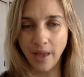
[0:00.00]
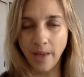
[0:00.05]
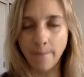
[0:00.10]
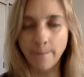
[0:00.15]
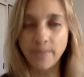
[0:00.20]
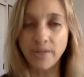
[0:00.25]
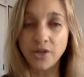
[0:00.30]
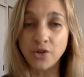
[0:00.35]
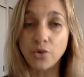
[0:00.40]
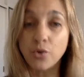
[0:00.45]

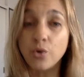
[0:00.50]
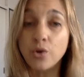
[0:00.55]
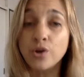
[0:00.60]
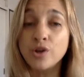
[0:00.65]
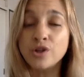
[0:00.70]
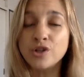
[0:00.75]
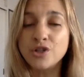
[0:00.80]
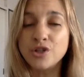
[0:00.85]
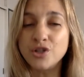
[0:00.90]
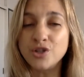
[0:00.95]
But in order
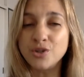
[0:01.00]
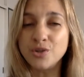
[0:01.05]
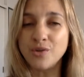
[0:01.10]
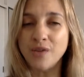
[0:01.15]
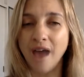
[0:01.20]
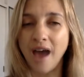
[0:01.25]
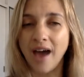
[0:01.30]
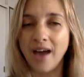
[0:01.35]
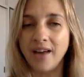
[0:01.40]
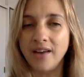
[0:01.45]
to do
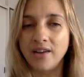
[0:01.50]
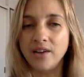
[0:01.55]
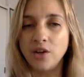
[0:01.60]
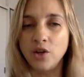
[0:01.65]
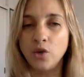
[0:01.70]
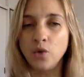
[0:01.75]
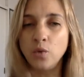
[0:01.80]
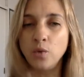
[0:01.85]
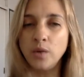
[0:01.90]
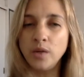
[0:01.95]
that,
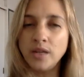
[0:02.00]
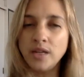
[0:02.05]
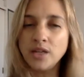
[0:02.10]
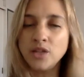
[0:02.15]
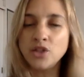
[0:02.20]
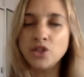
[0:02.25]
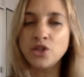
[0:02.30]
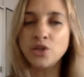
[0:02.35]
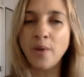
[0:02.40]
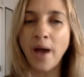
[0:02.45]
we need
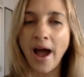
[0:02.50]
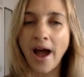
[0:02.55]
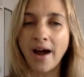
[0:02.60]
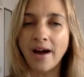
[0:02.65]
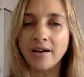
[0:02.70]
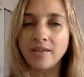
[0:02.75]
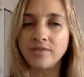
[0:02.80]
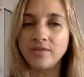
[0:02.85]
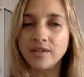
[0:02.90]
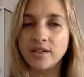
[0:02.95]
to
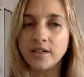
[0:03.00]
have